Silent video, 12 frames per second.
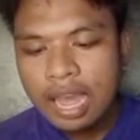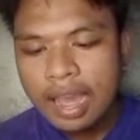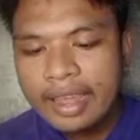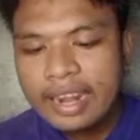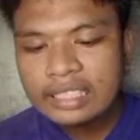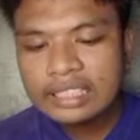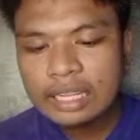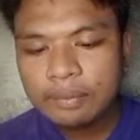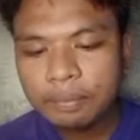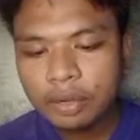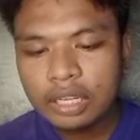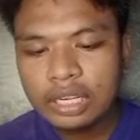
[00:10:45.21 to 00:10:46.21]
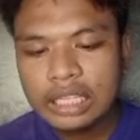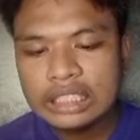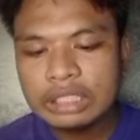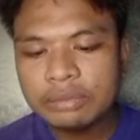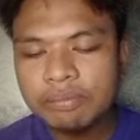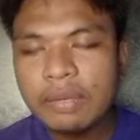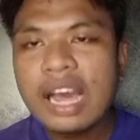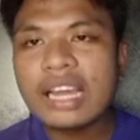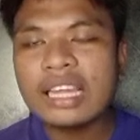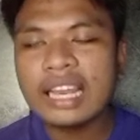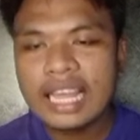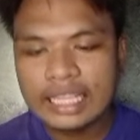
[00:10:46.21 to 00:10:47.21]
An example is
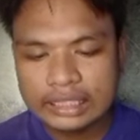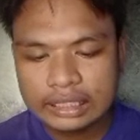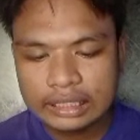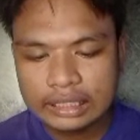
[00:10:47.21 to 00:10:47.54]
bakelite,